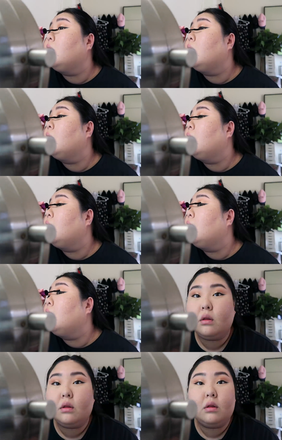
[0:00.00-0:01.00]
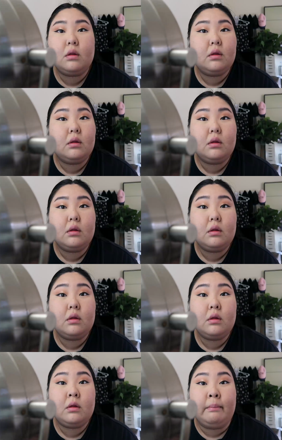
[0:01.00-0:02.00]

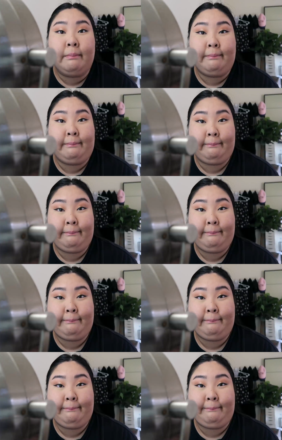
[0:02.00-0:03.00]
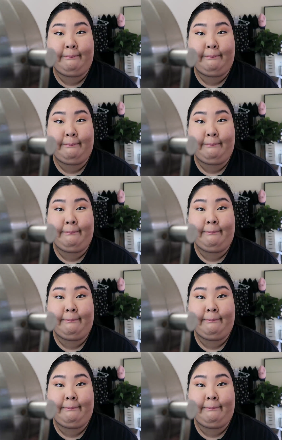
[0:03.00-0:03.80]
No one is speaking in this clip.